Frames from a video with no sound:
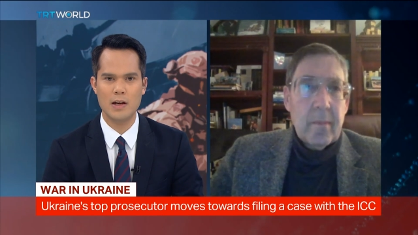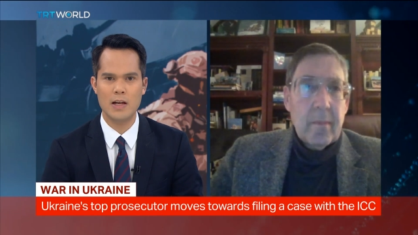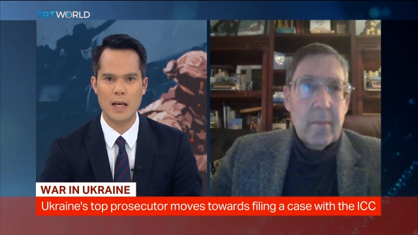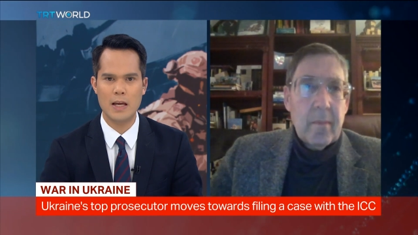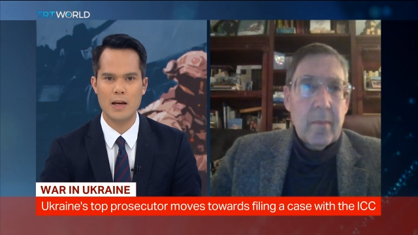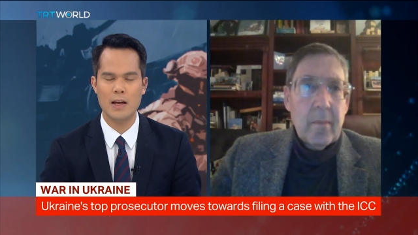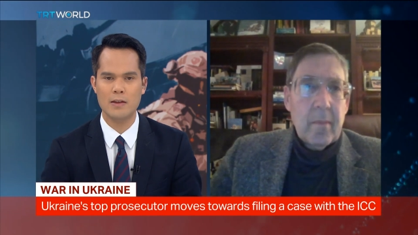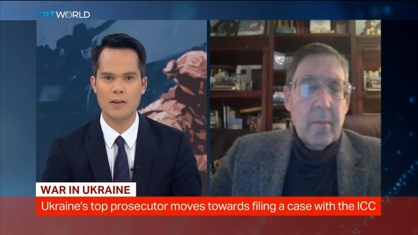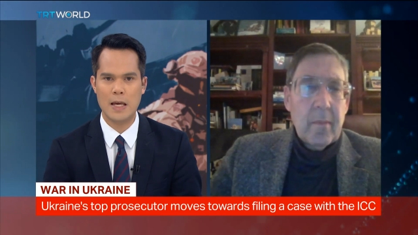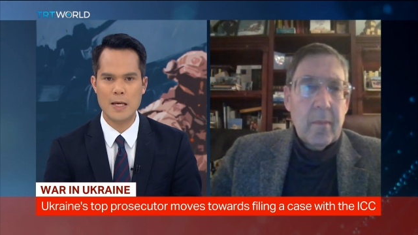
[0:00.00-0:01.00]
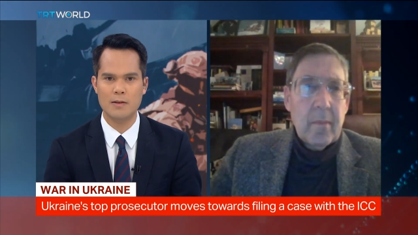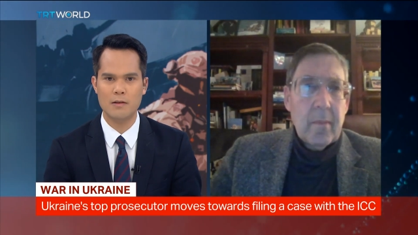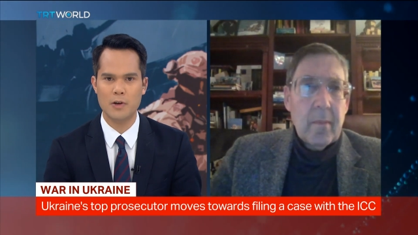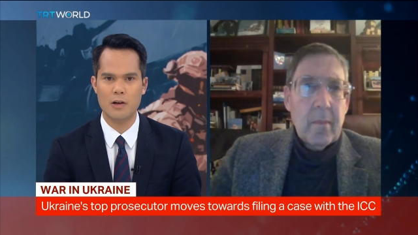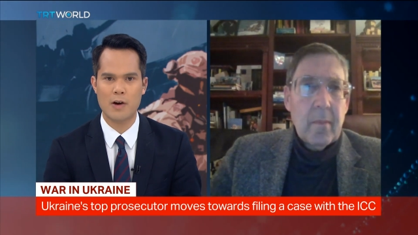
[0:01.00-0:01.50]
Speaker 1: in, in the east
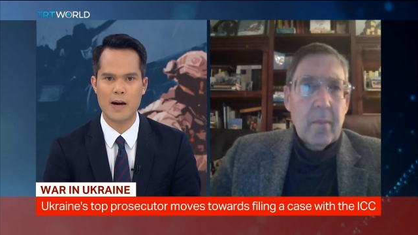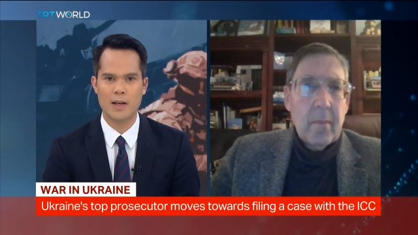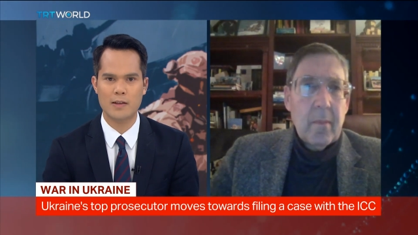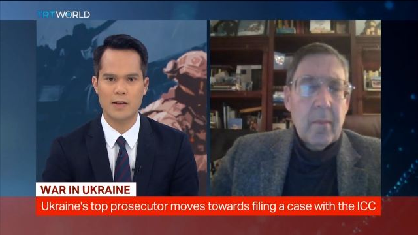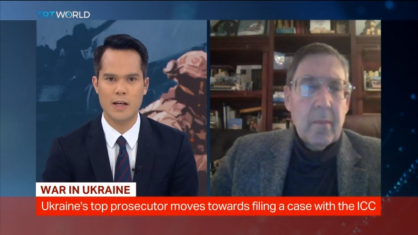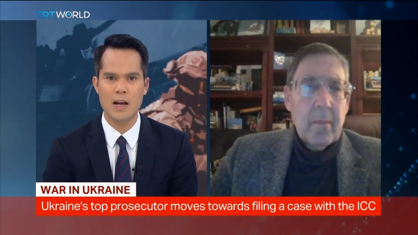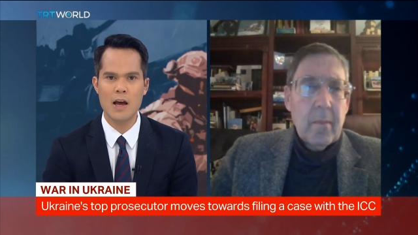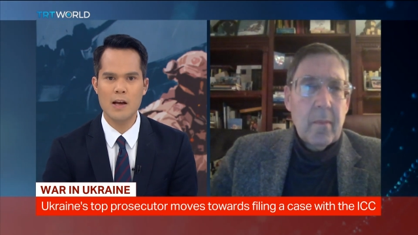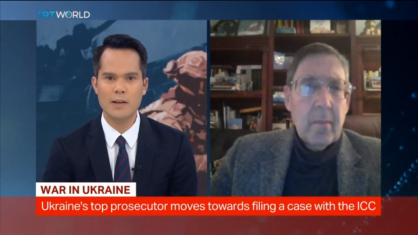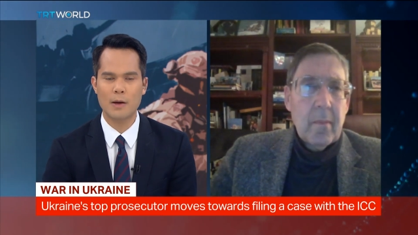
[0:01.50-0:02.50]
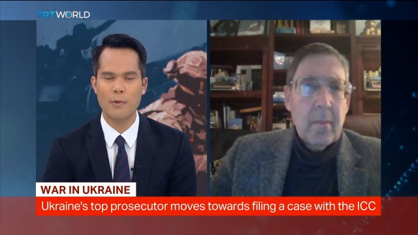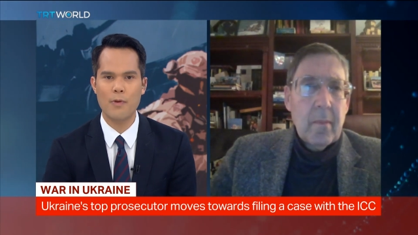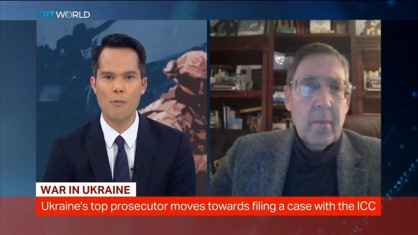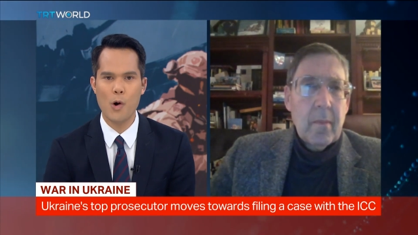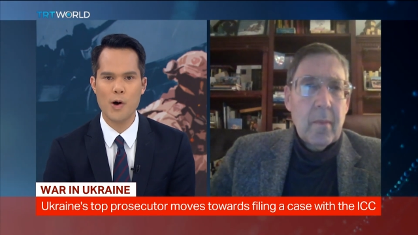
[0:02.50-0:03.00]
of Ukraine that's seen some of
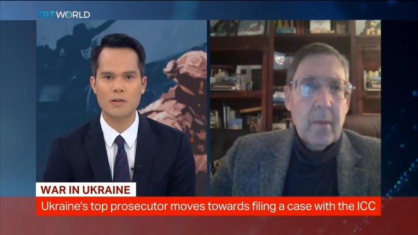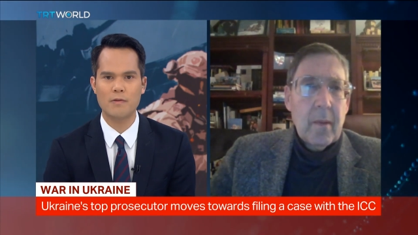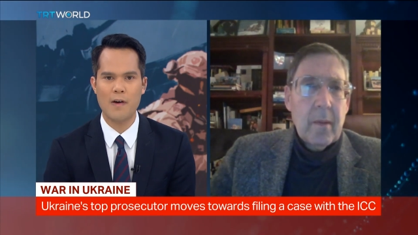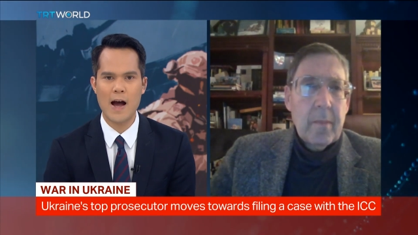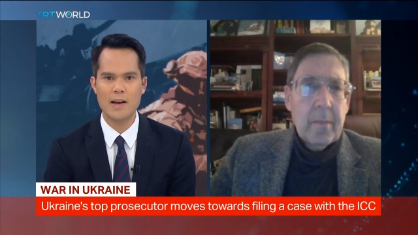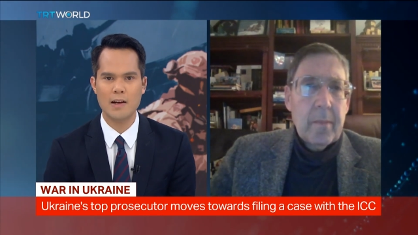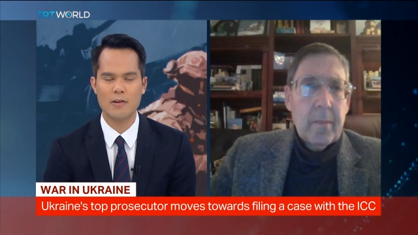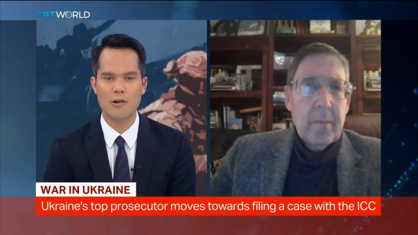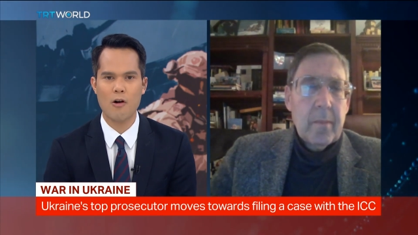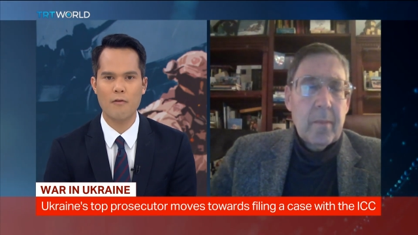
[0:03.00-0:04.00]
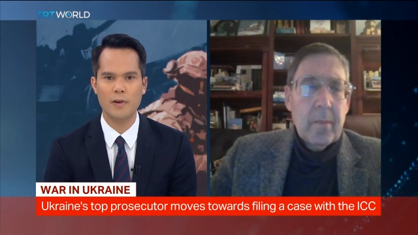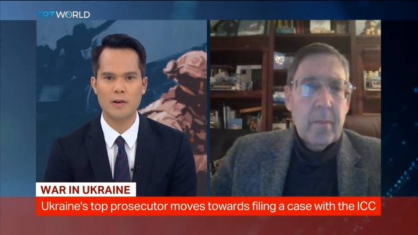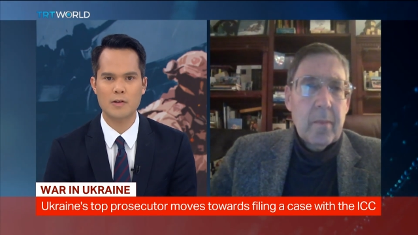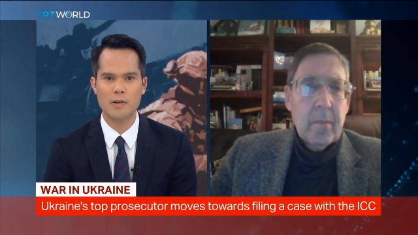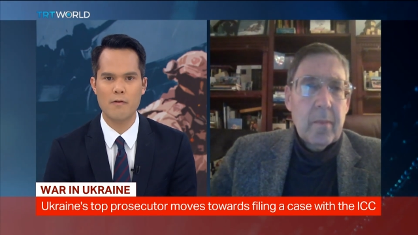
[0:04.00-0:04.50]
the worst fighting in the
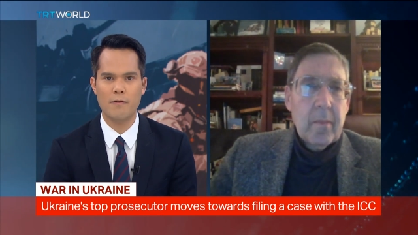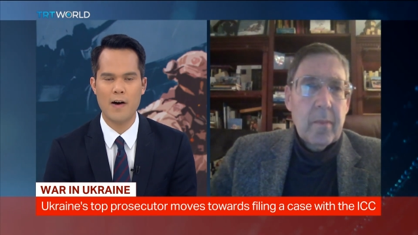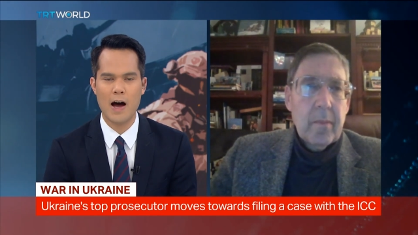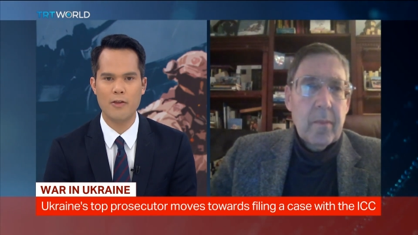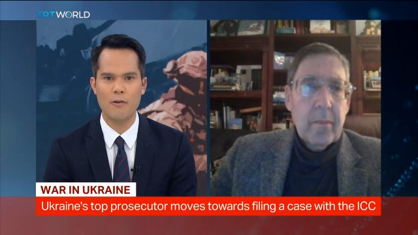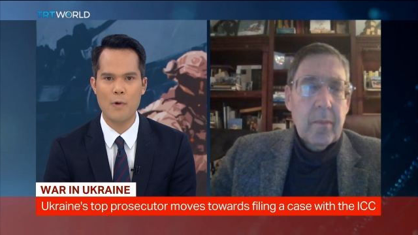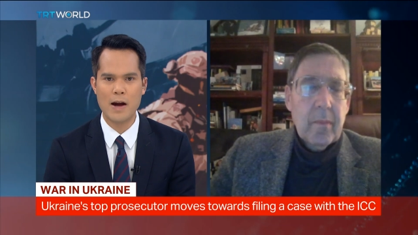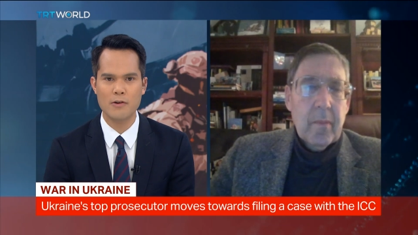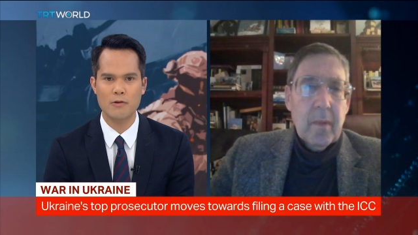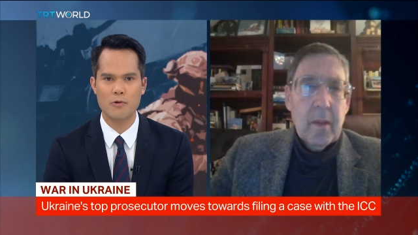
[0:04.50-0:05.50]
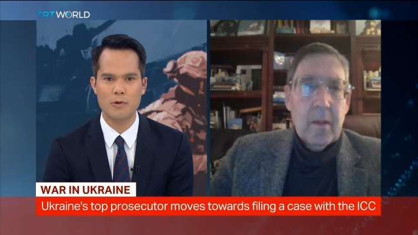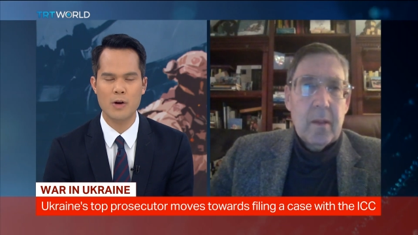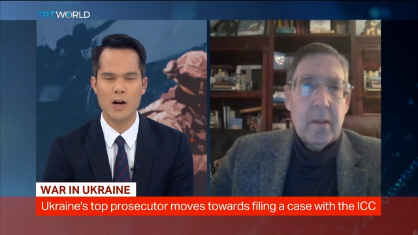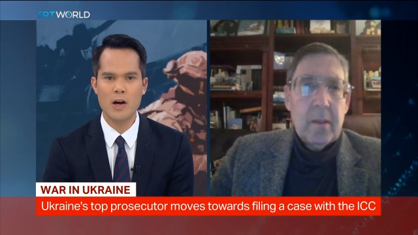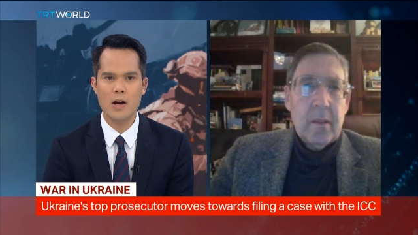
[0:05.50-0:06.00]
conflict so far. The Wagner
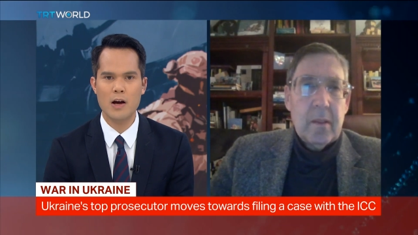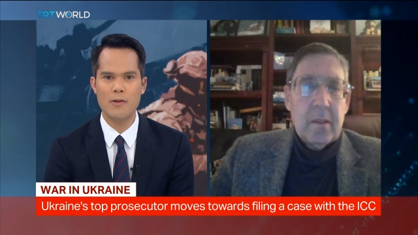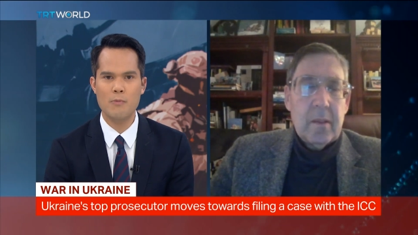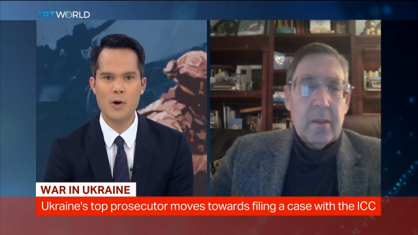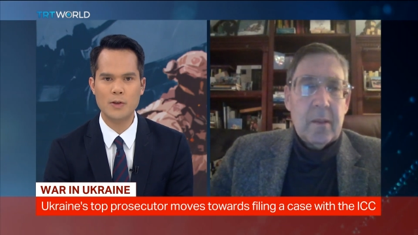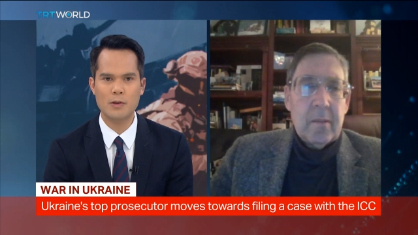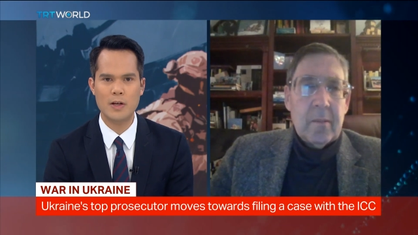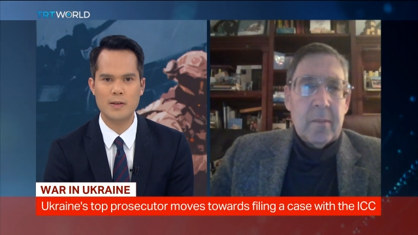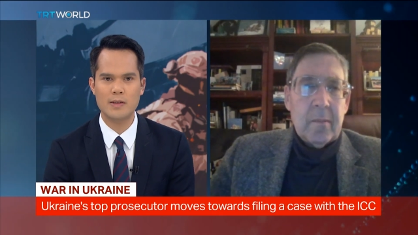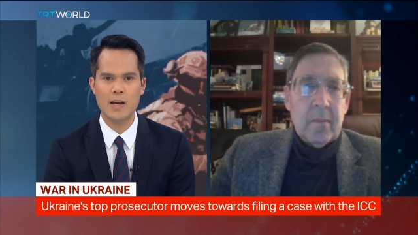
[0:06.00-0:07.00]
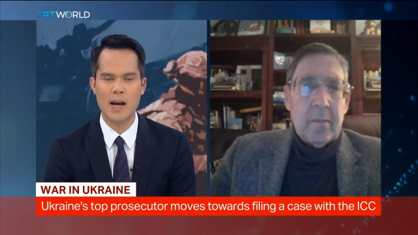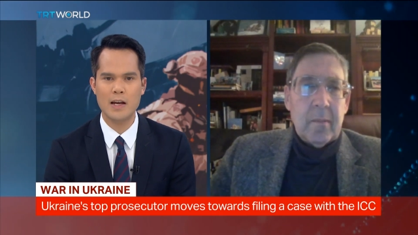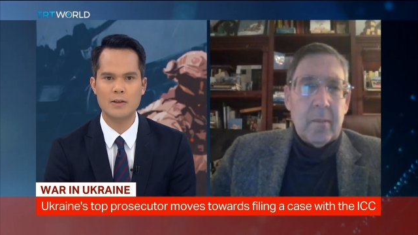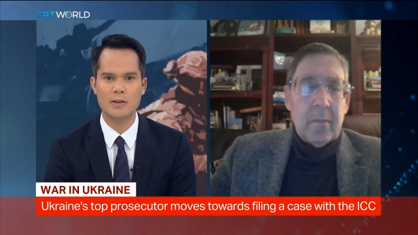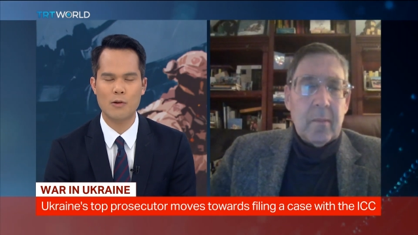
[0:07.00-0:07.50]
group, uh, the mercenaries, say
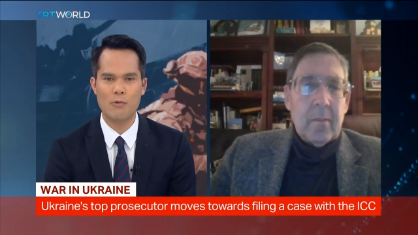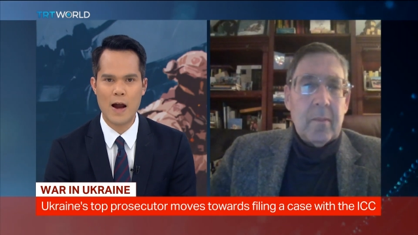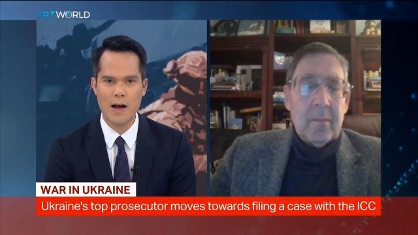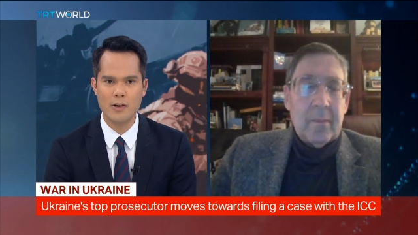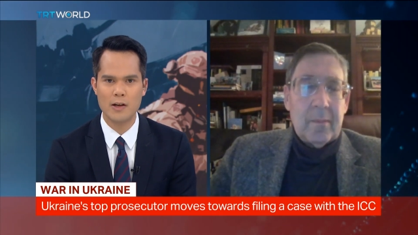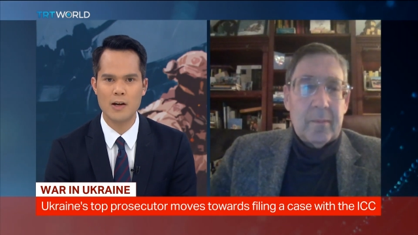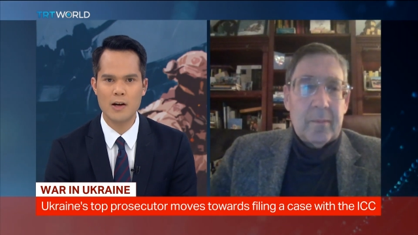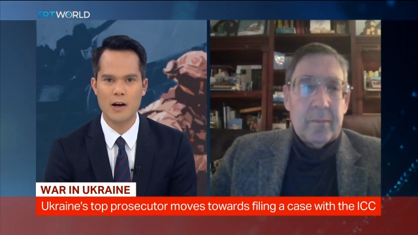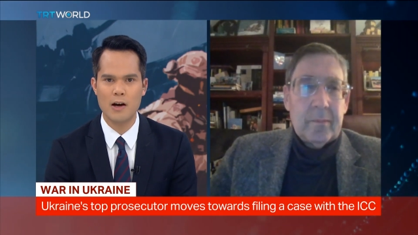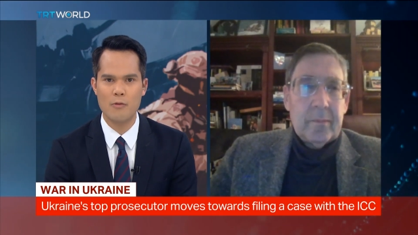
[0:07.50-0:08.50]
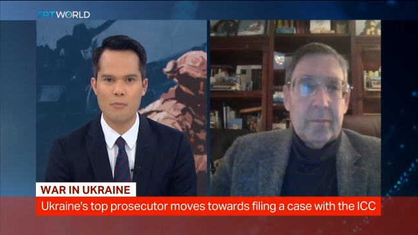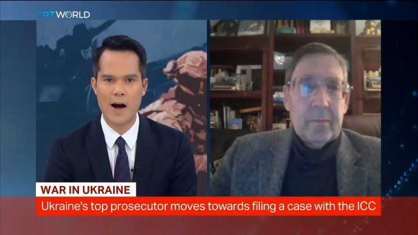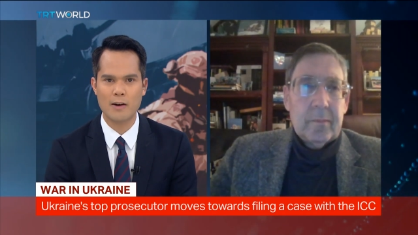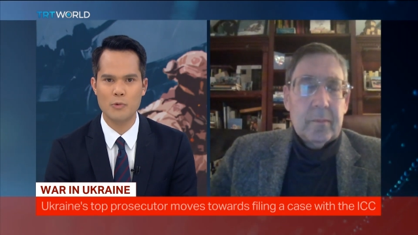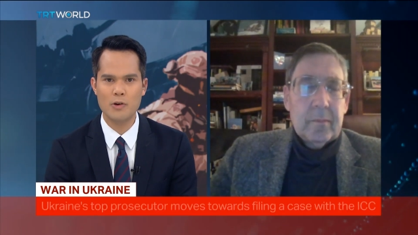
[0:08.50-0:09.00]
it's surrounded uh,
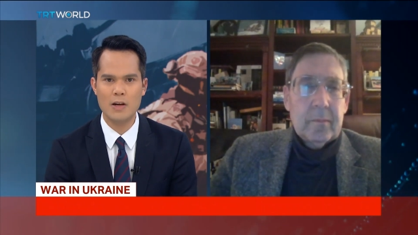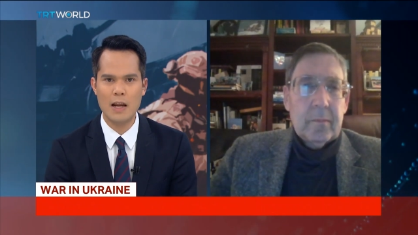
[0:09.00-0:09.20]
Bakhmut.